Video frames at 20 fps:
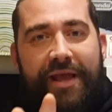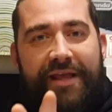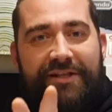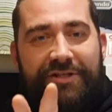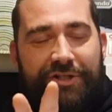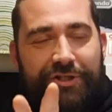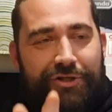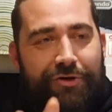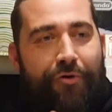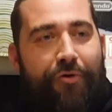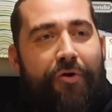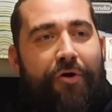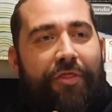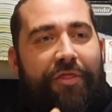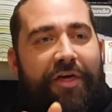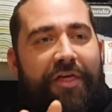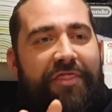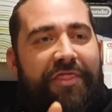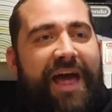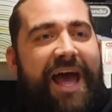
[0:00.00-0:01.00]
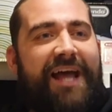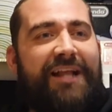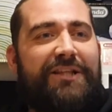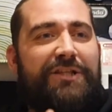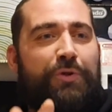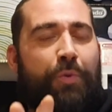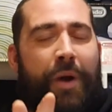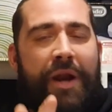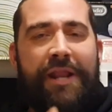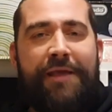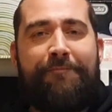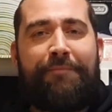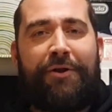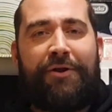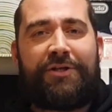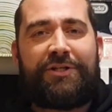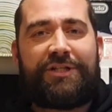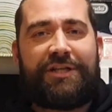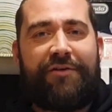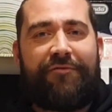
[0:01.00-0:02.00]
ensure that
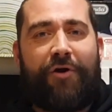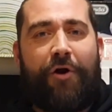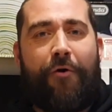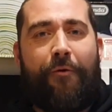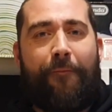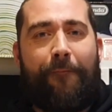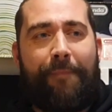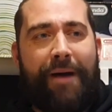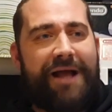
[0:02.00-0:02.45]
20-plus-year-old